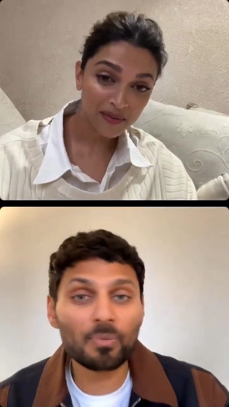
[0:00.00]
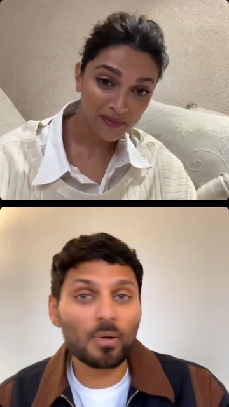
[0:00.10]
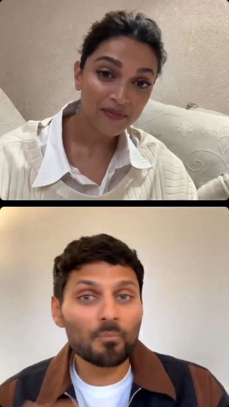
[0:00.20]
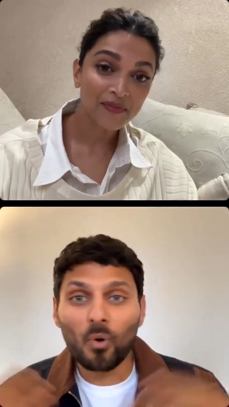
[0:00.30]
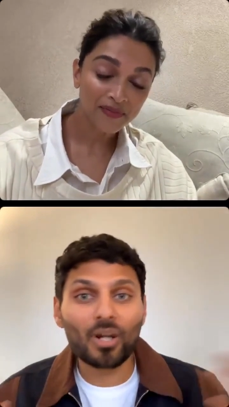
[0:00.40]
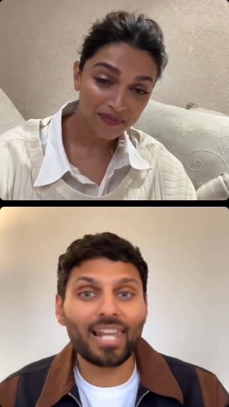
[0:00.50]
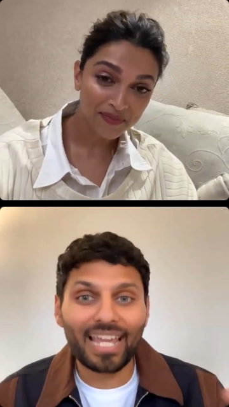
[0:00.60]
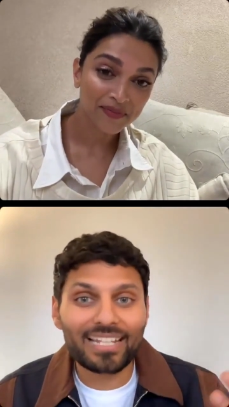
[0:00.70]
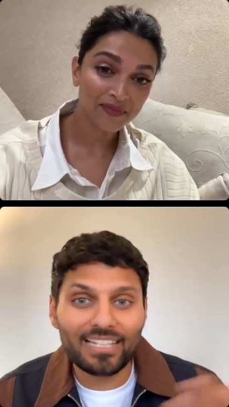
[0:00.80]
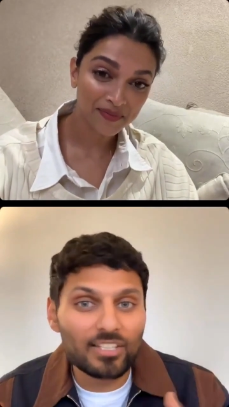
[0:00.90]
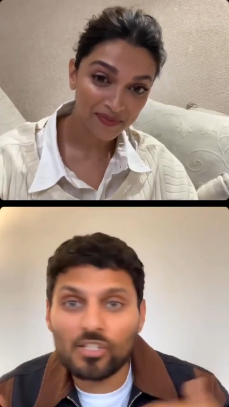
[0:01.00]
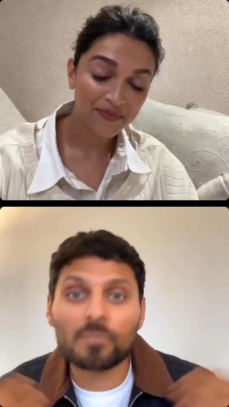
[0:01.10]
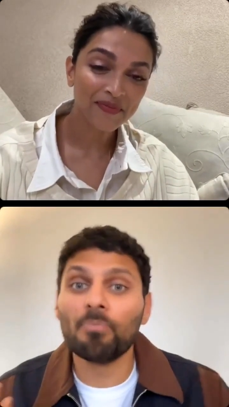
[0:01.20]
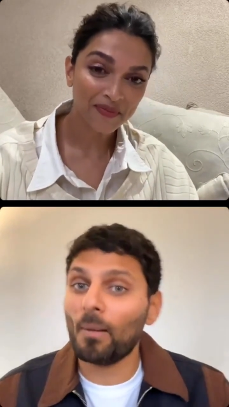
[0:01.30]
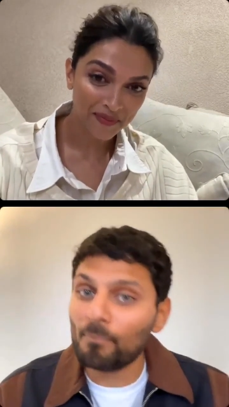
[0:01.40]
Speaker 1: were more likely to
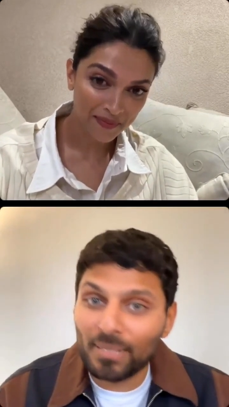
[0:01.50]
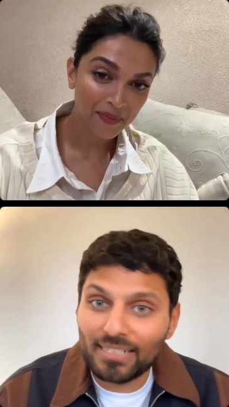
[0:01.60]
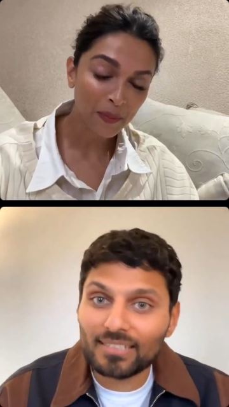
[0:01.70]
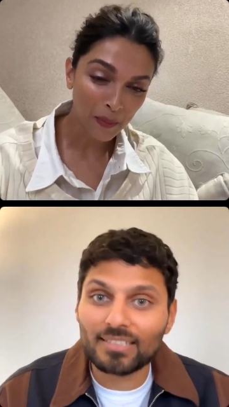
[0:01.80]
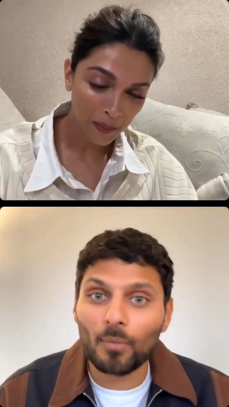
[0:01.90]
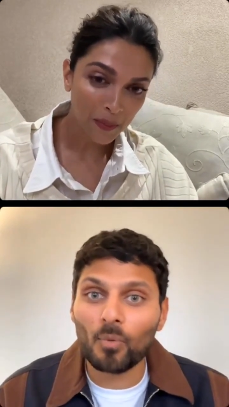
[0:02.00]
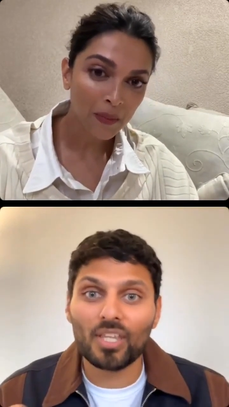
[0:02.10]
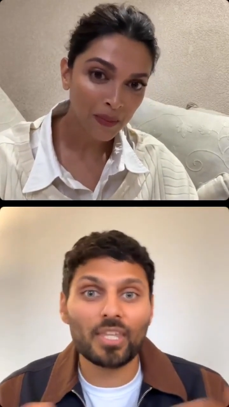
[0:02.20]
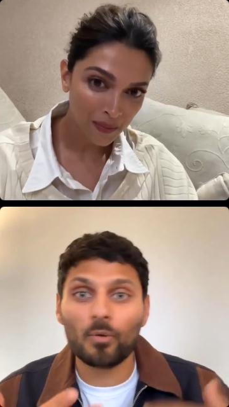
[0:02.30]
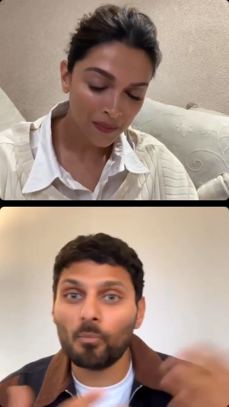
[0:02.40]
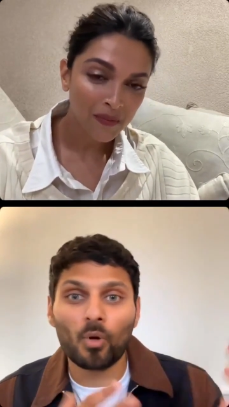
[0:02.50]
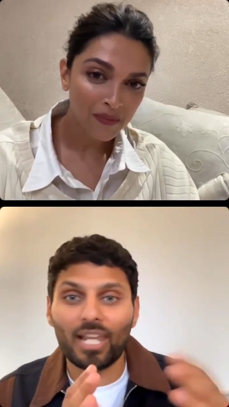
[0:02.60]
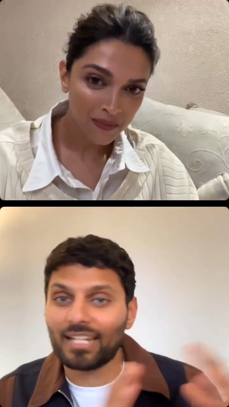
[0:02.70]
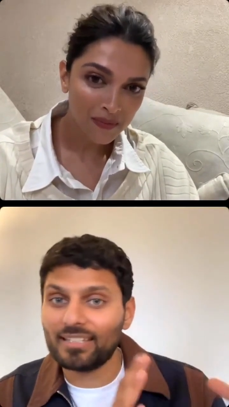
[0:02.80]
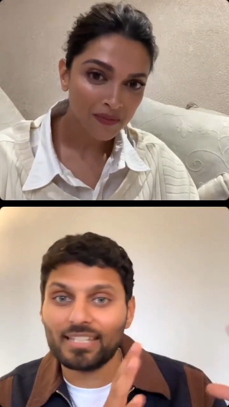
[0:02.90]
just bump into someone. They were more
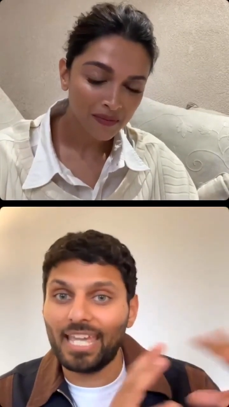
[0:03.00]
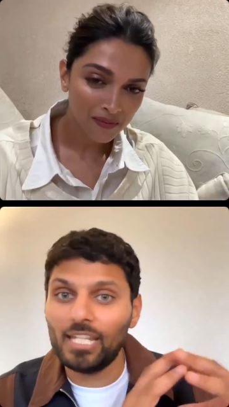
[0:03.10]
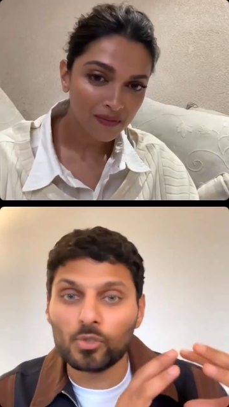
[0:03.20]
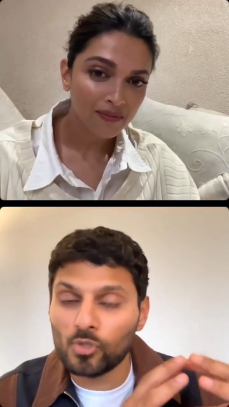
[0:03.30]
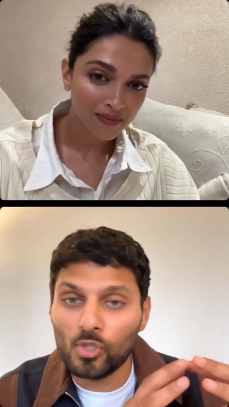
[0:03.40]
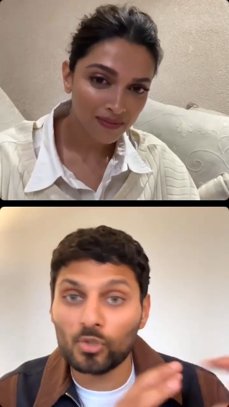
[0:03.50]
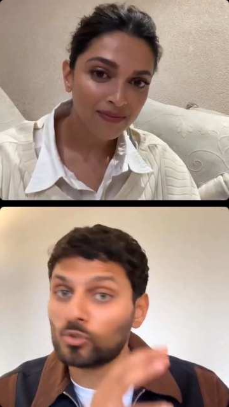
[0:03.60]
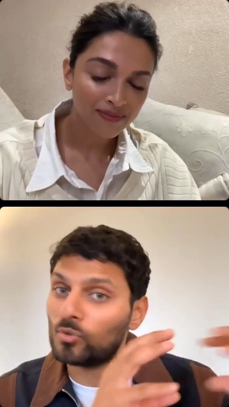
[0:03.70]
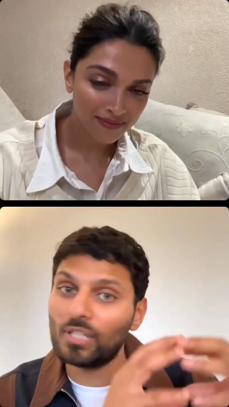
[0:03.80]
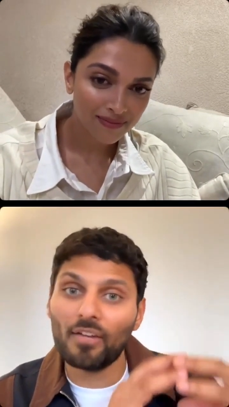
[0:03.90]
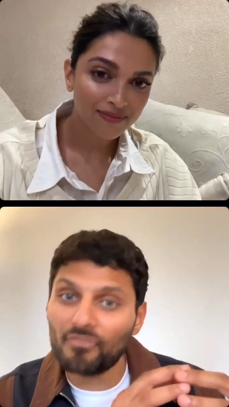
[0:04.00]
likely to get introduced to their